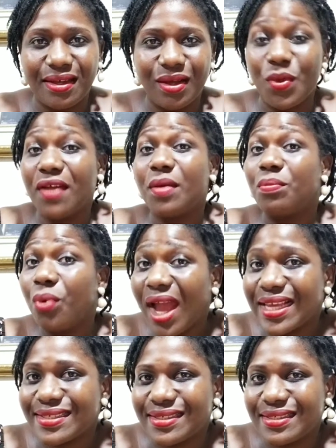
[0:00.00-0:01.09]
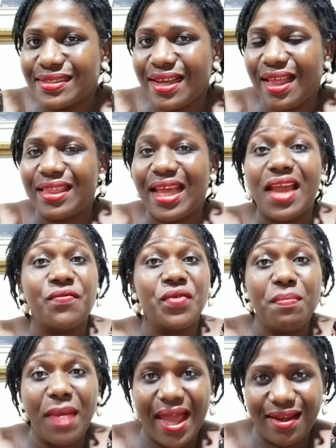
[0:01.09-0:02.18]
We are the price that every
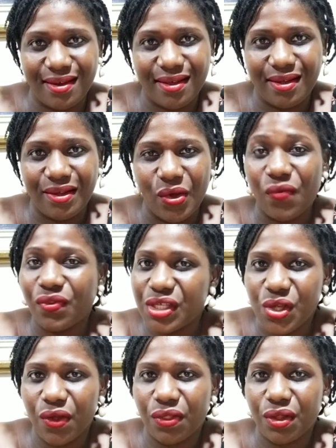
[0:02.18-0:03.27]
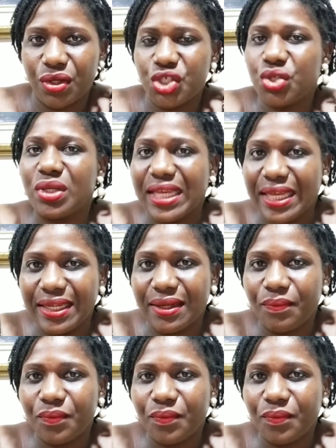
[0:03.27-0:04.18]
man on this earth should need.